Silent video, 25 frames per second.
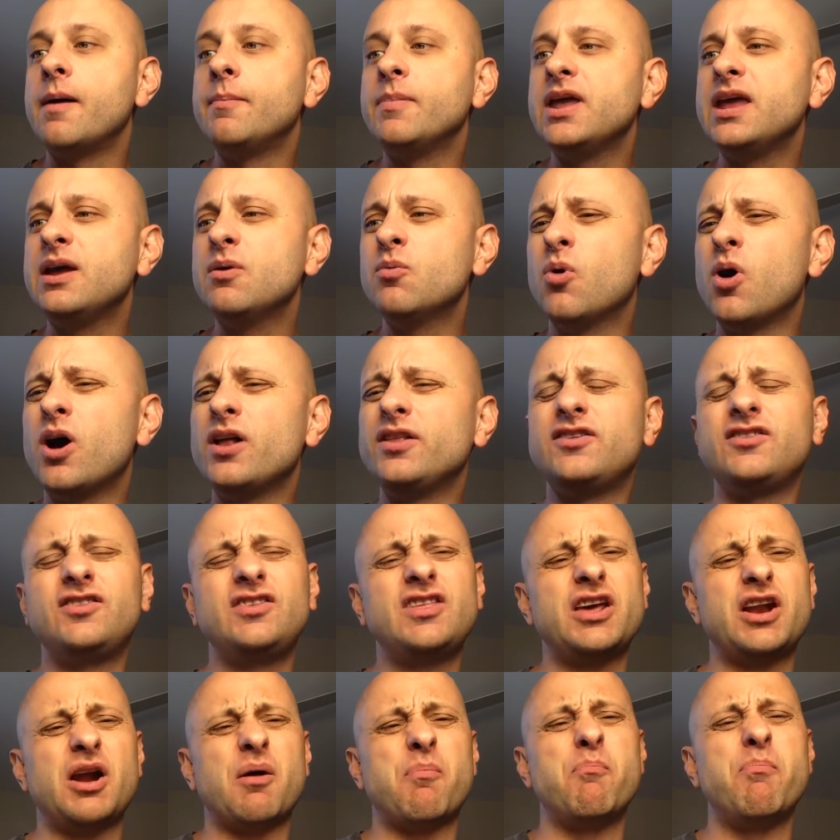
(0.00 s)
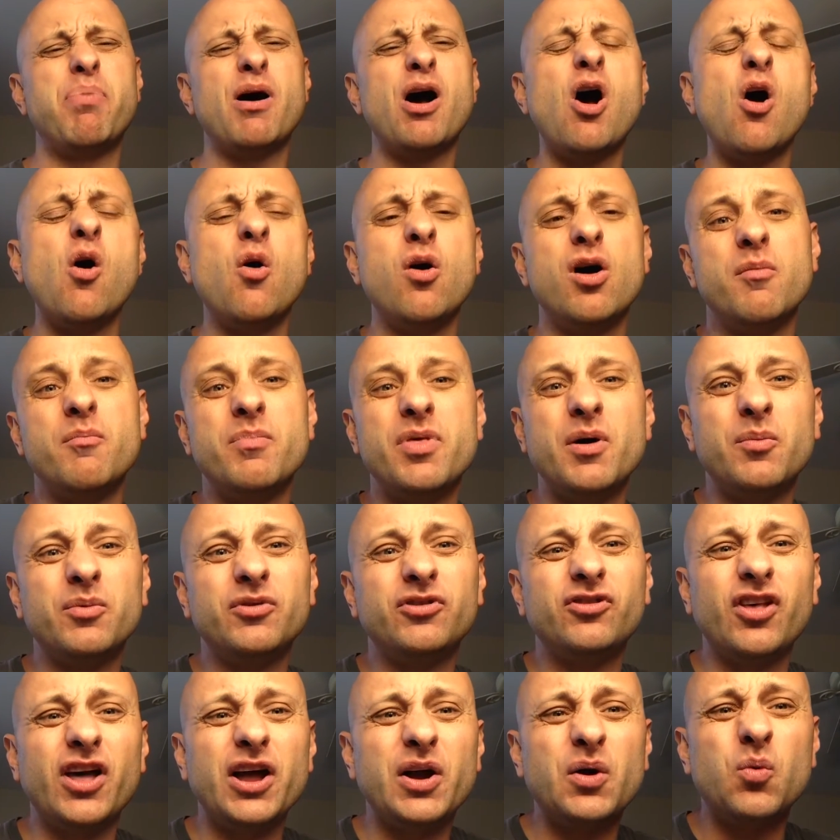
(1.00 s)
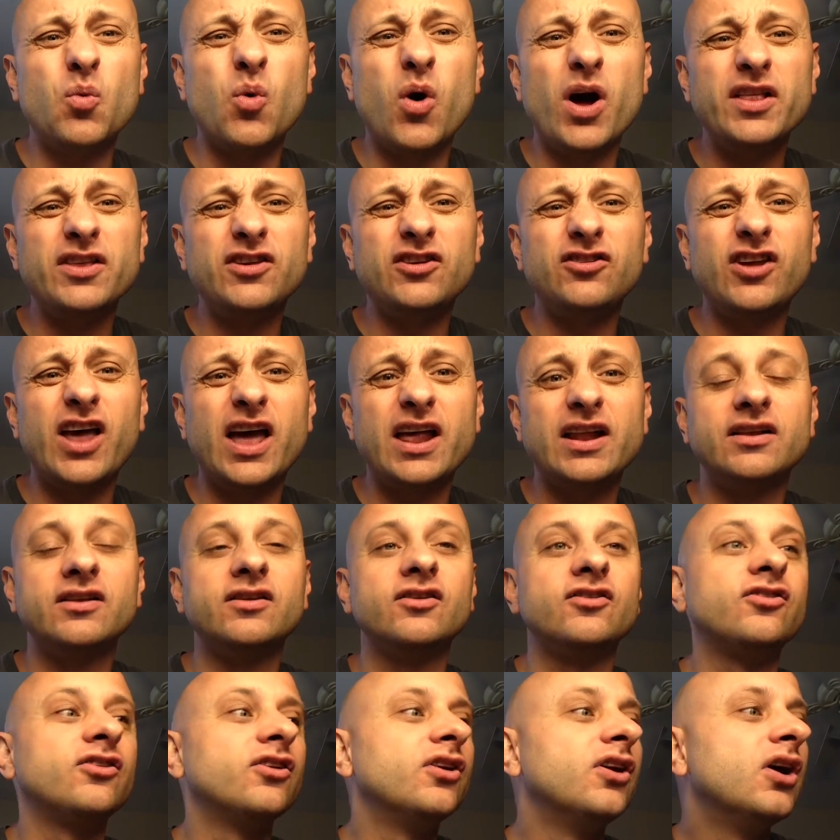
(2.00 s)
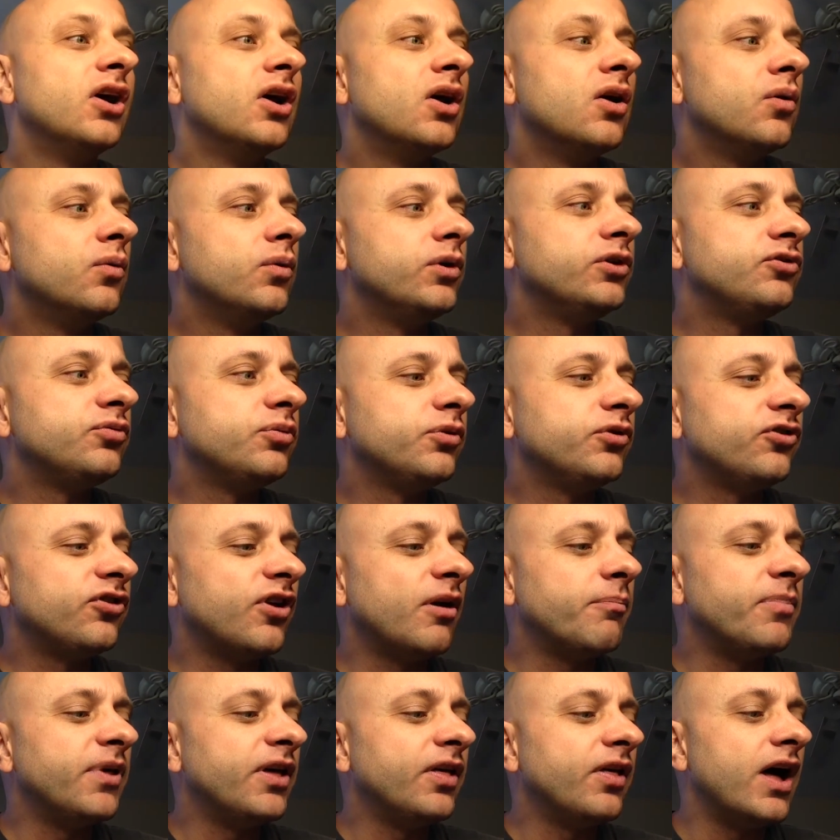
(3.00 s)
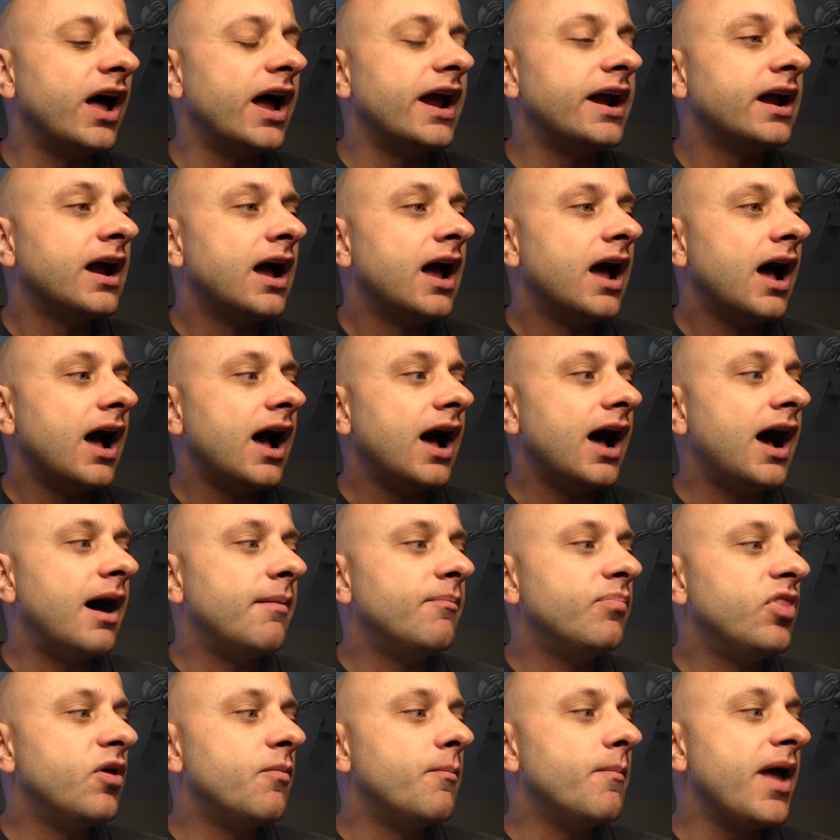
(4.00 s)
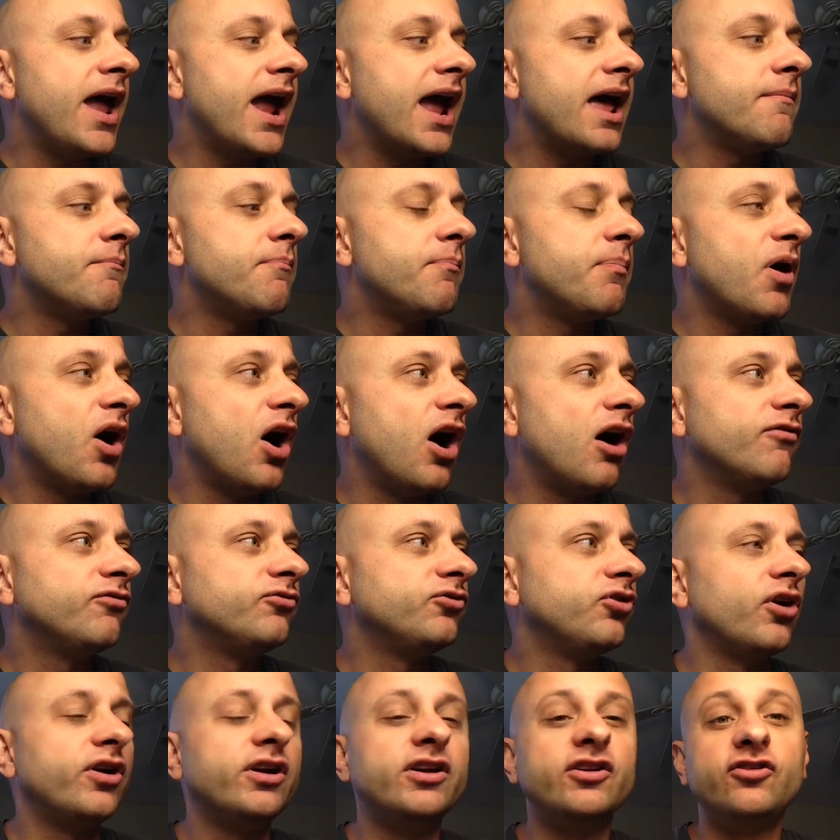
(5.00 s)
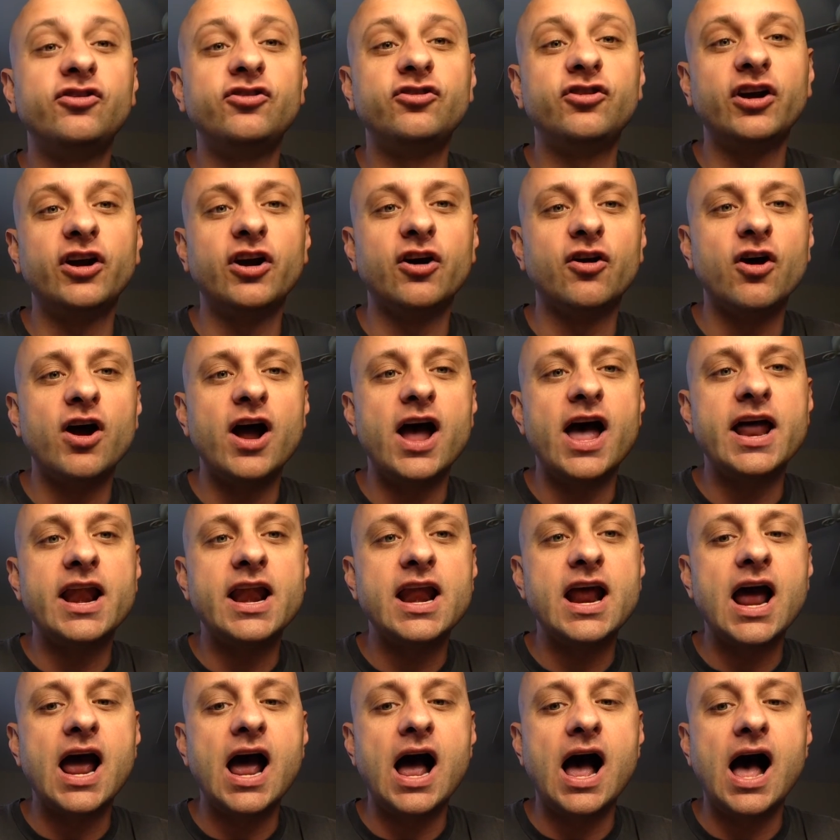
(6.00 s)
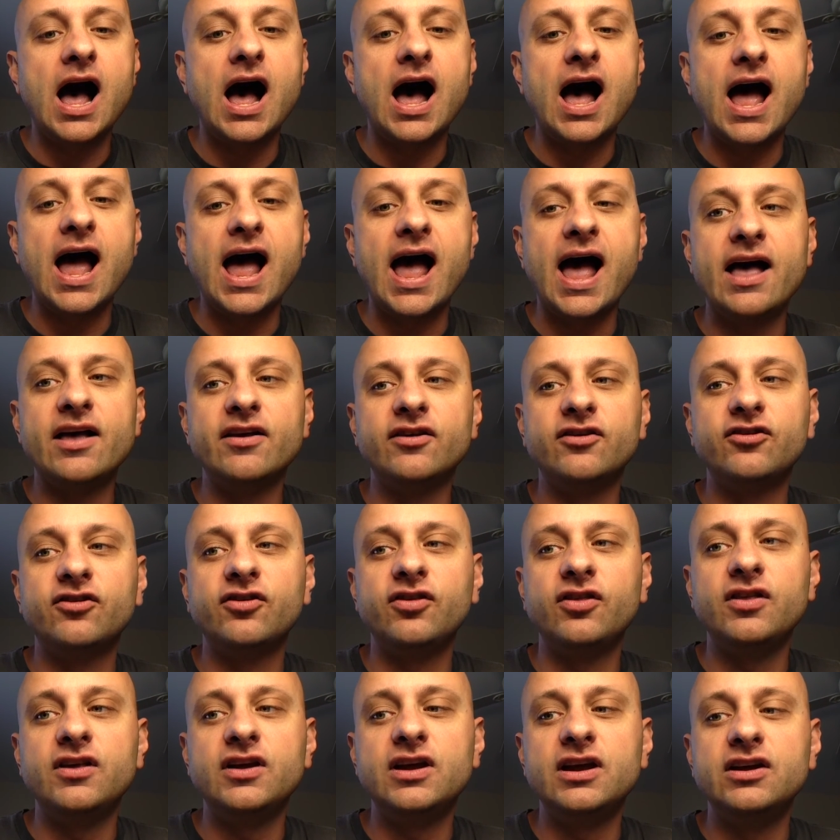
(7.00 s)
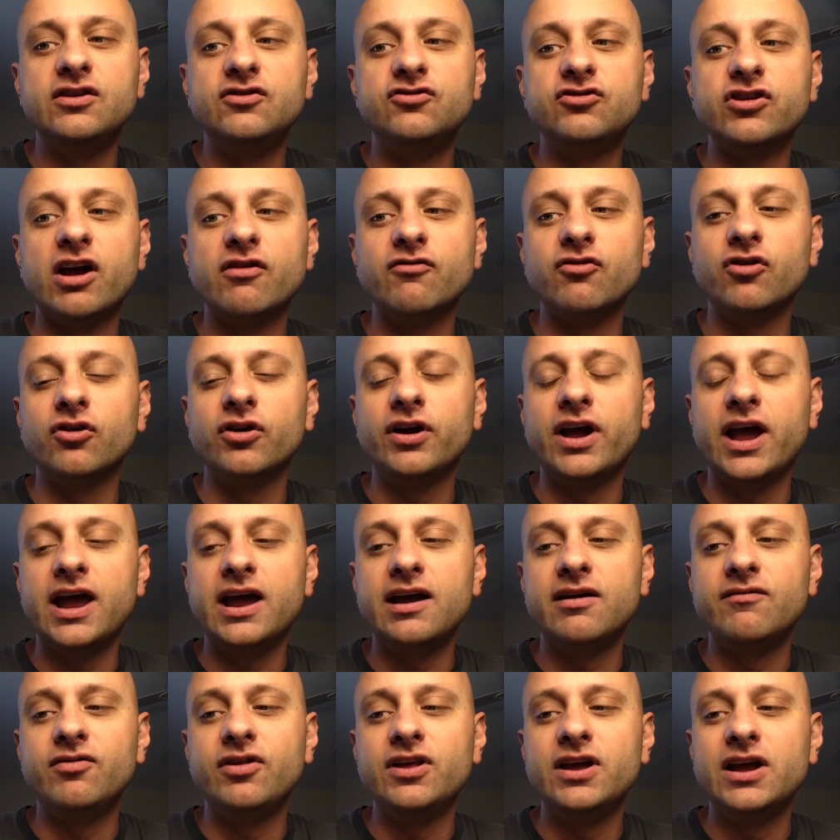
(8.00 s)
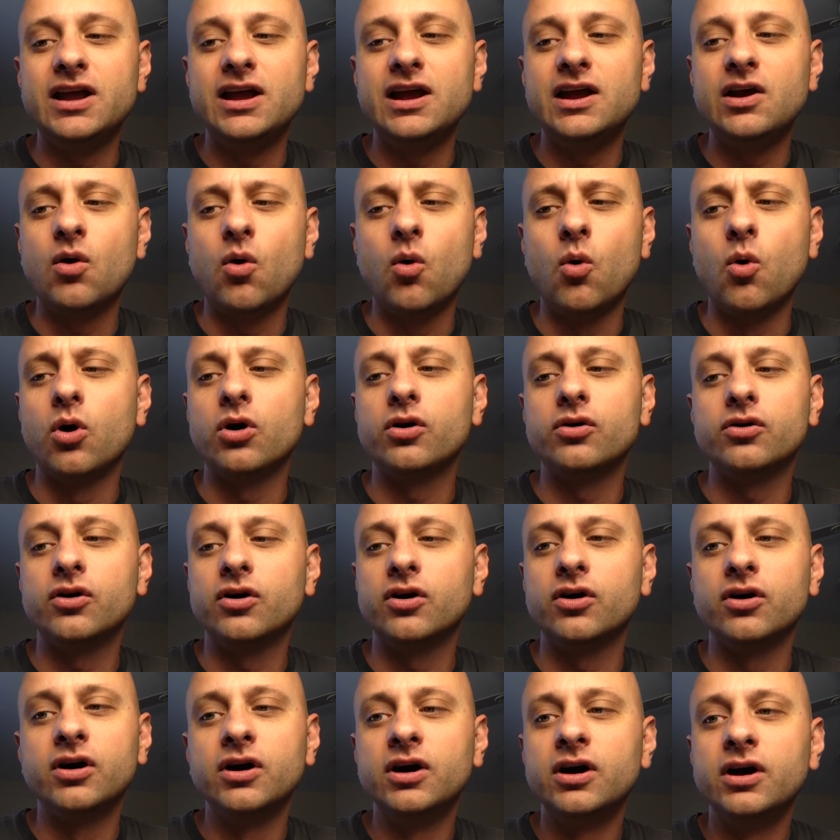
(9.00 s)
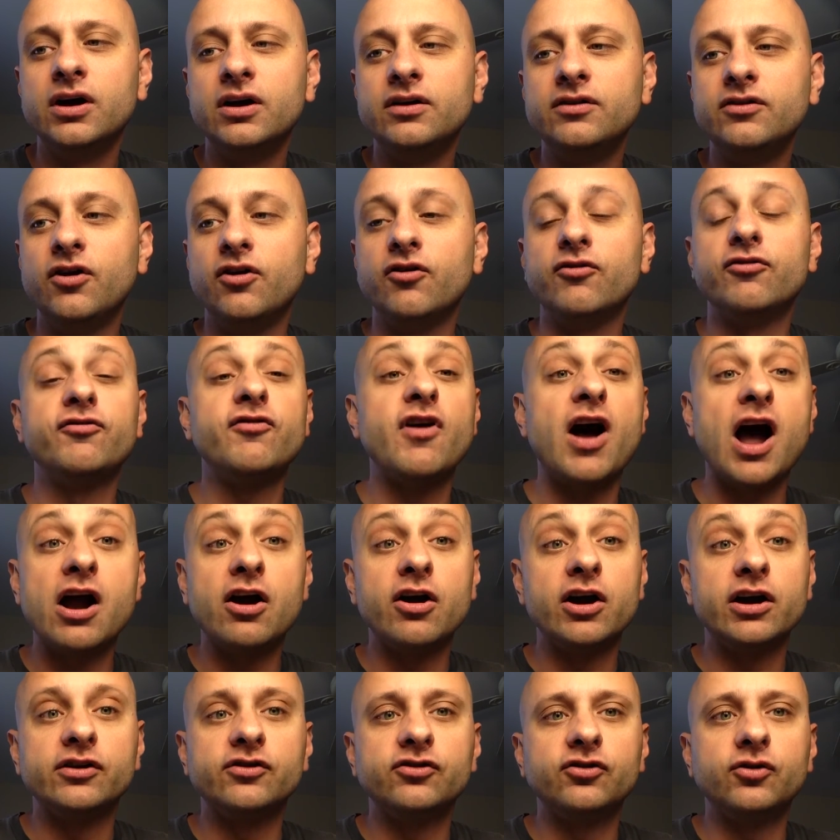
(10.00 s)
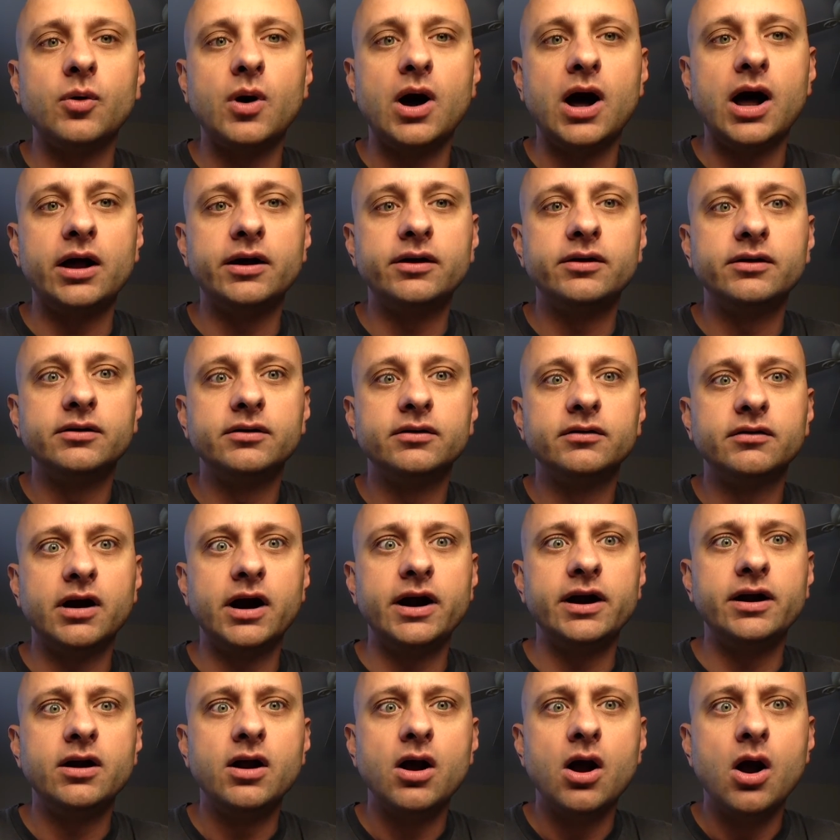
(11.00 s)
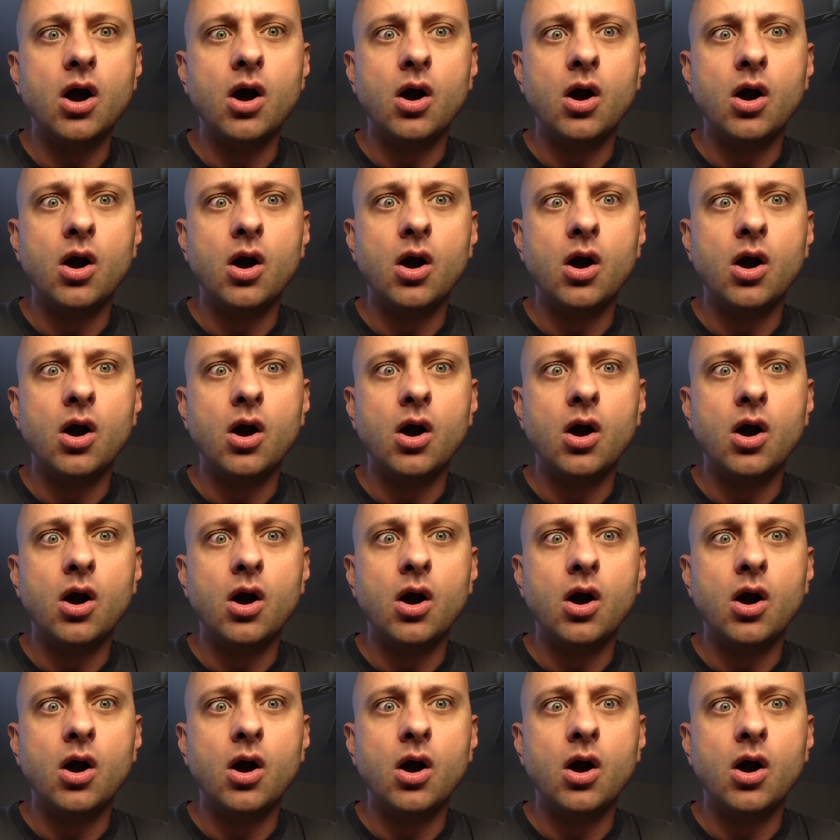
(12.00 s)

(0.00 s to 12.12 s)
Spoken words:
He once did a poem that was like one sentence, which was something like, the man puffed on his cigarette as the general gave the order to the firing squad, right?